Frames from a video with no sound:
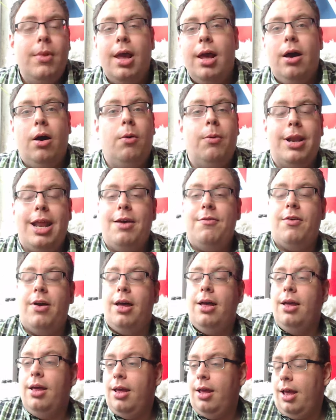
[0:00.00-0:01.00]

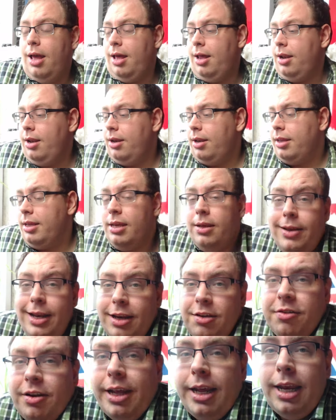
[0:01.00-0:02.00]
whatever. And you
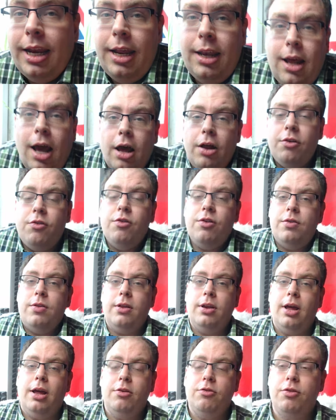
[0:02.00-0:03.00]
literally need hundreds
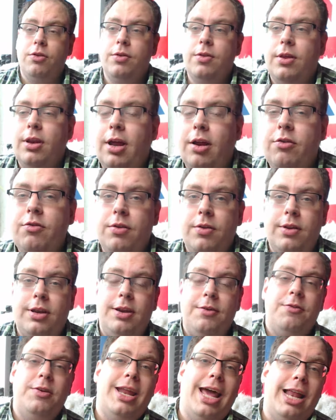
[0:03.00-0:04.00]
and hundreds and hundreds of
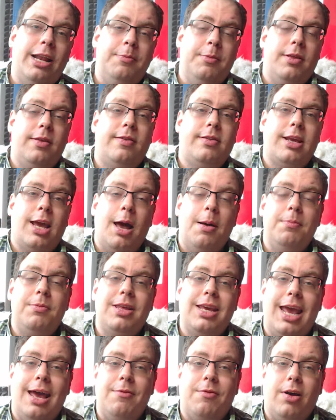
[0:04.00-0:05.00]
different elements to come
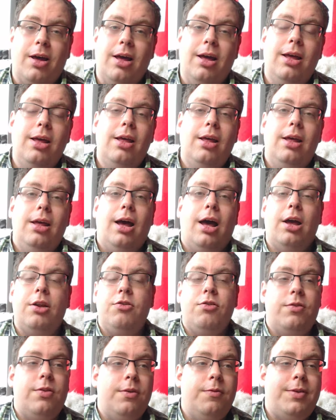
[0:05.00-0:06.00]
together,
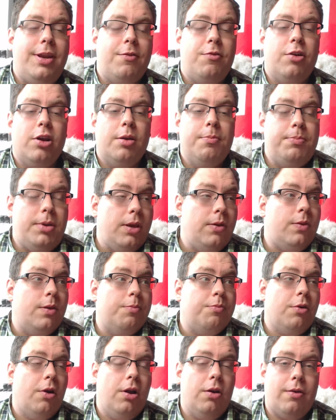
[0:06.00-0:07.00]
hundreds of different computer
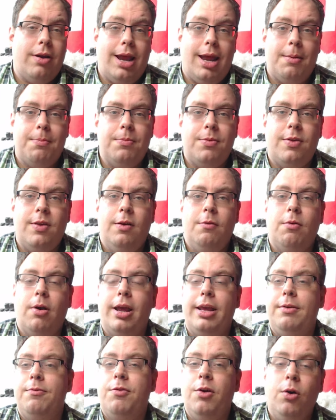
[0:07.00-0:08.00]
programs,
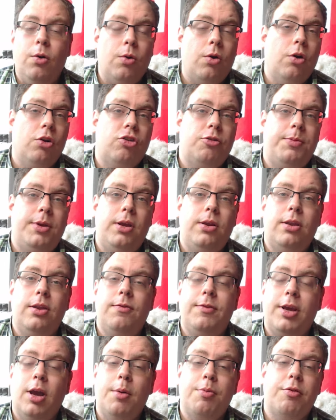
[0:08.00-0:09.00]
right, that all contribute to
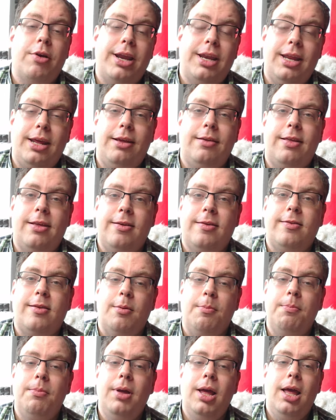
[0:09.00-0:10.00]
the operating
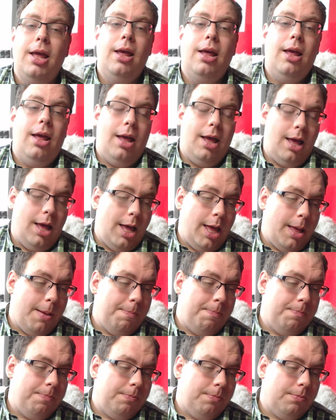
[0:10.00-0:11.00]
system.
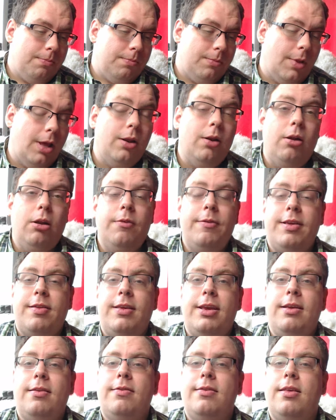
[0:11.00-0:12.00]
And all of this
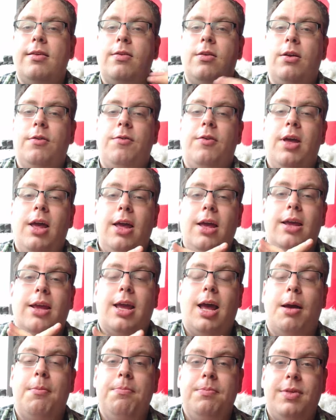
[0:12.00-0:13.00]
needs to sort of
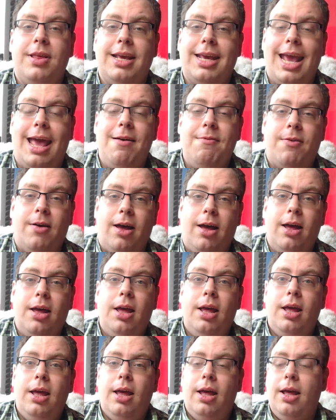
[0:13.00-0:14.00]
come together.
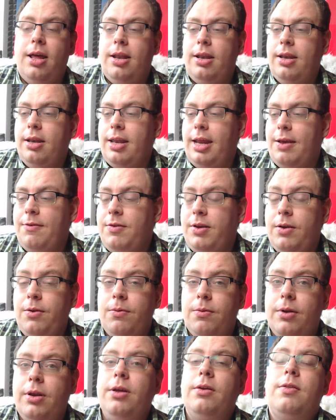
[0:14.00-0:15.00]
And if
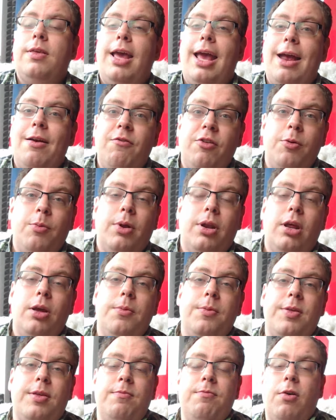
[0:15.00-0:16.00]
you looked at everyone who
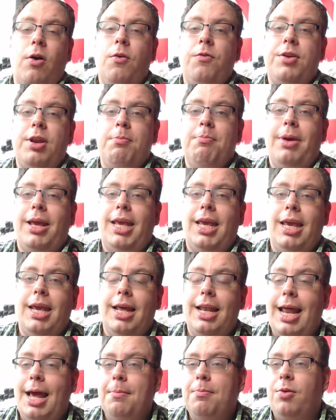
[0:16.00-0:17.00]
was involved in making a
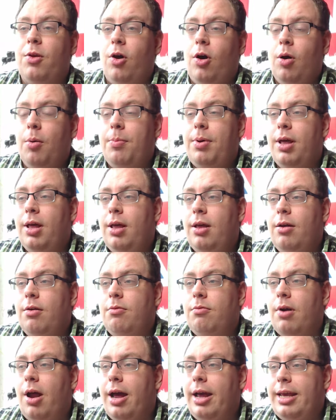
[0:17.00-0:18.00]
laptop,
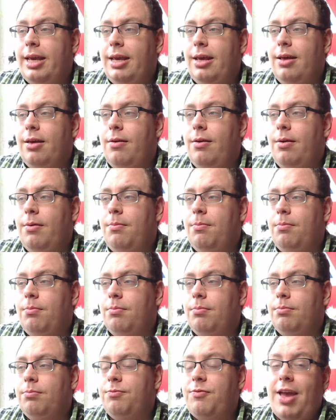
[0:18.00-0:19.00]
right,
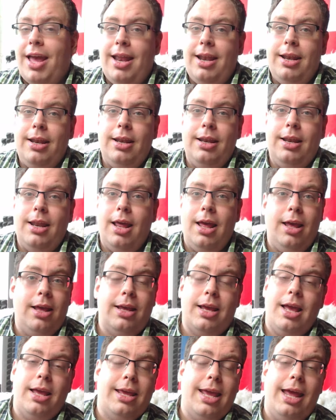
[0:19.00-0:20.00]
then
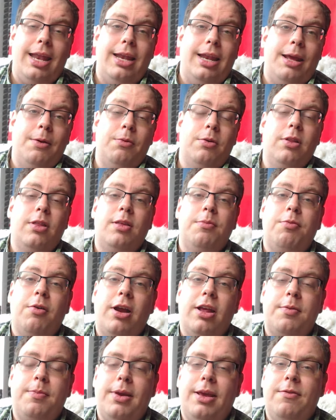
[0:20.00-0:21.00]
again, it wouldn't
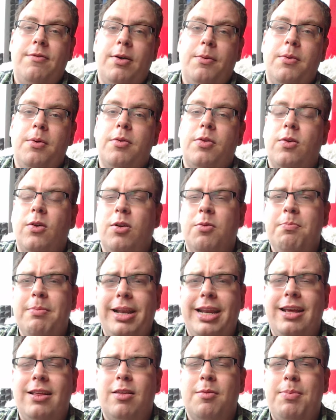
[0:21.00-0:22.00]
surprise me if there were sort of
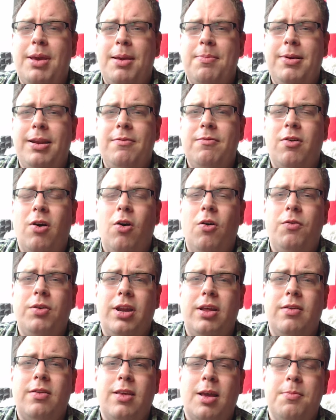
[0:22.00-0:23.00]
millions of people involved
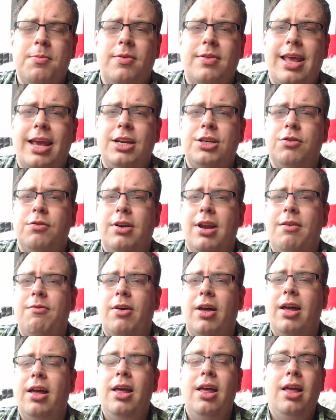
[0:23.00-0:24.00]
at some stage or another.